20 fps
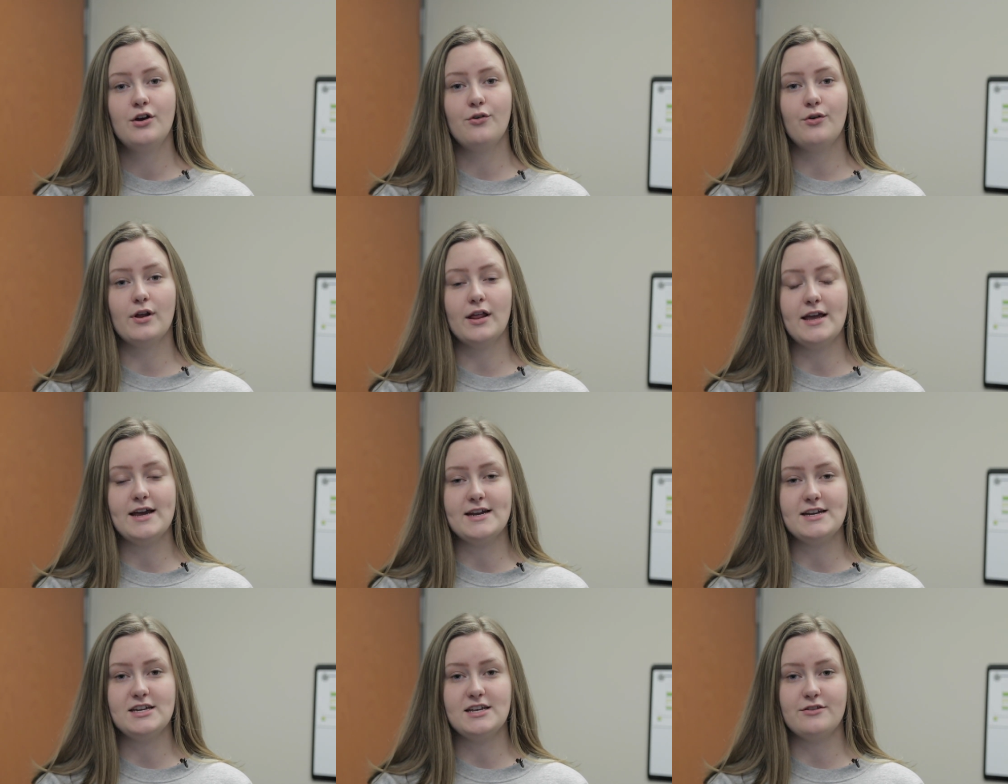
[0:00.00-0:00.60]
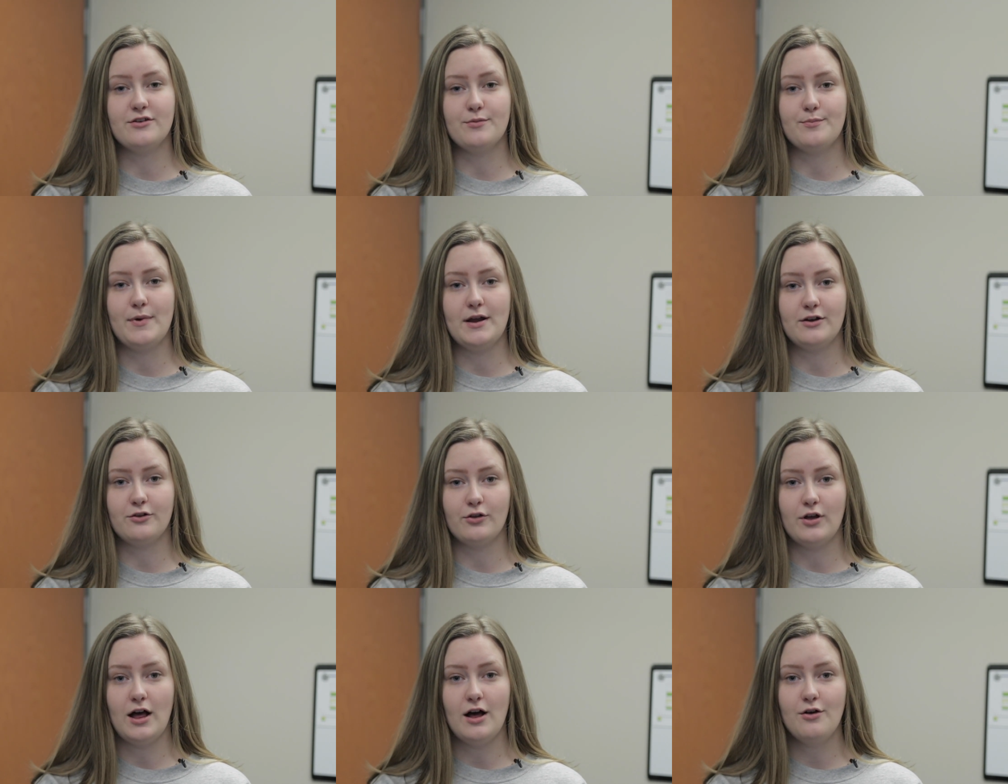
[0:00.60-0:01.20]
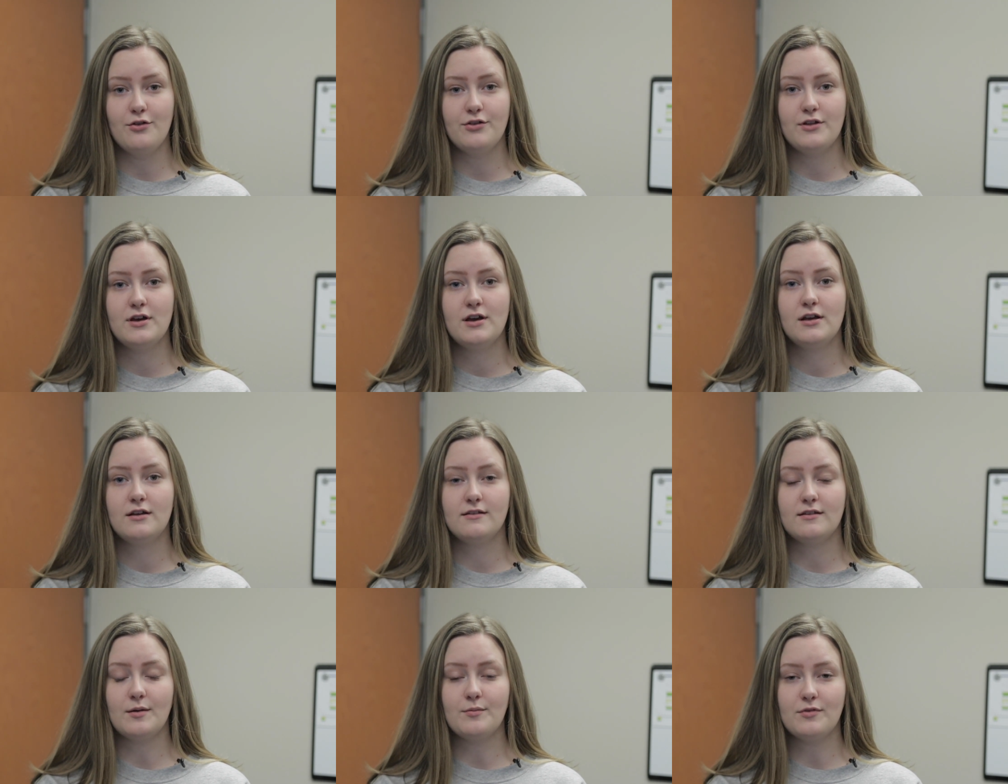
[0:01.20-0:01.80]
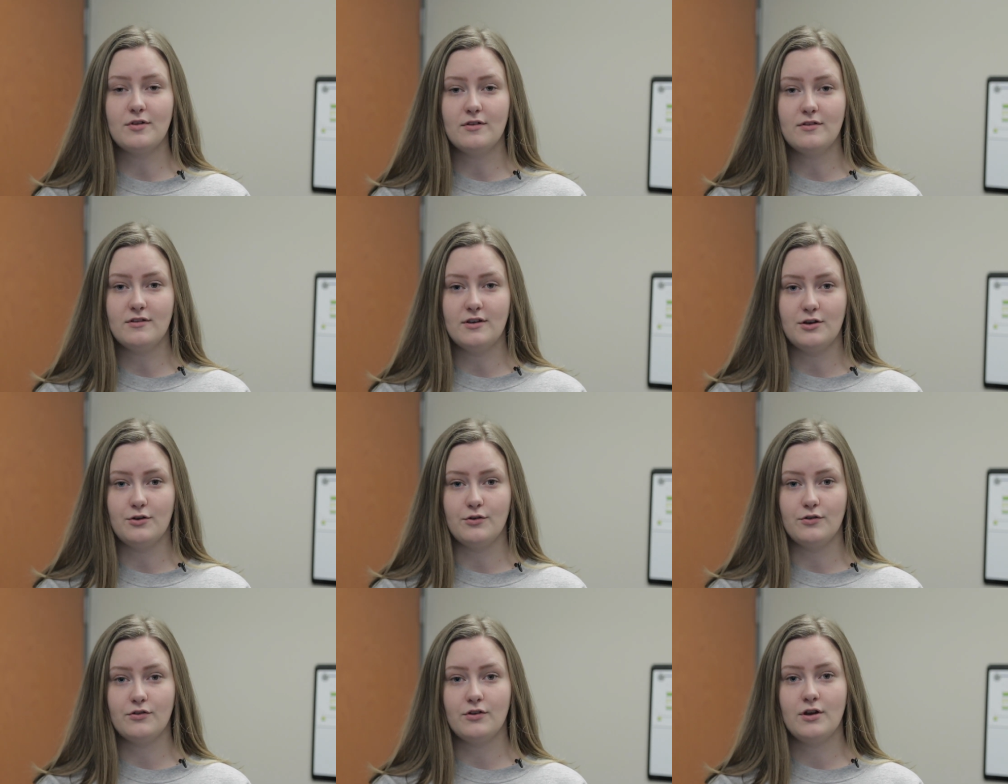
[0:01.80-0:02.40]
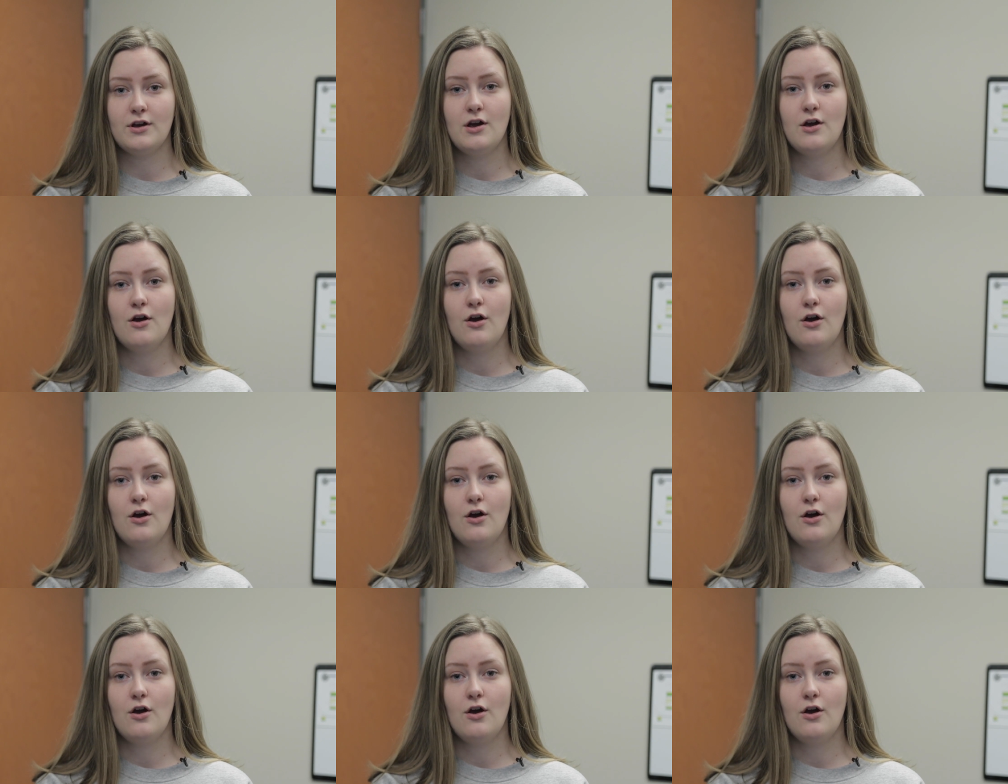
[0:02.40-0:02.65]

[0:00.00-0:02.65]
relating to either mental health, substance use,